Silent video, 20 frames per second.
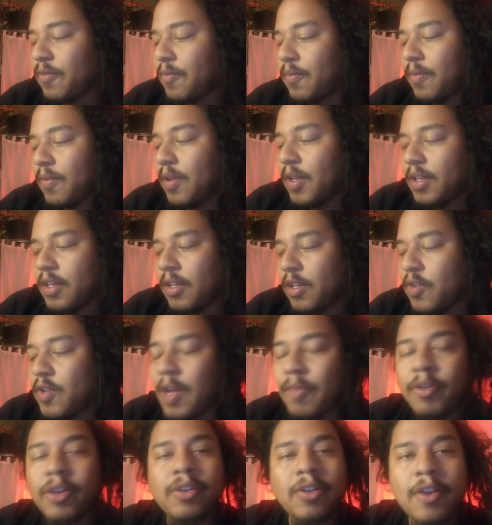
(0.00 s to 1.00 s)
Imagine if
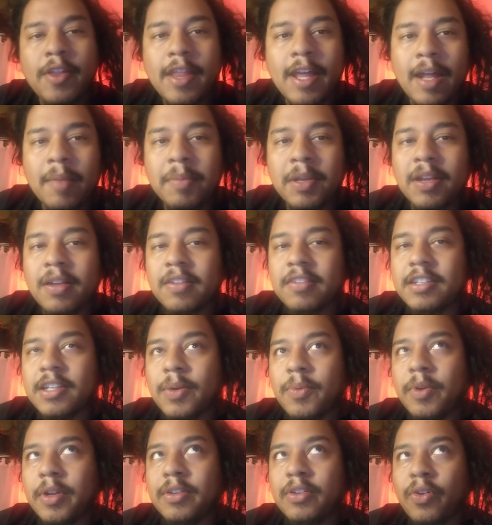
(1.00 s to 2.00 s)
you never learned
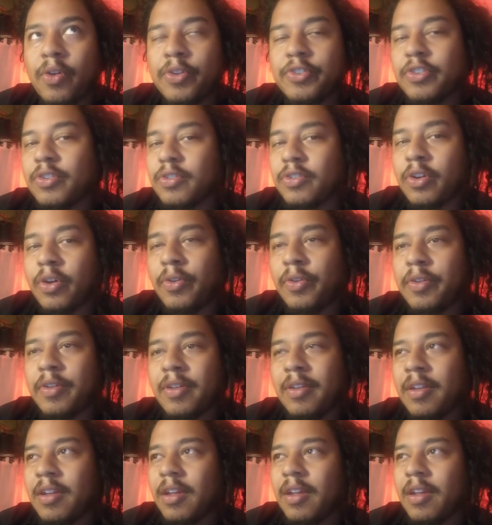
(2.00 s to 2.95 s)
that because someone told you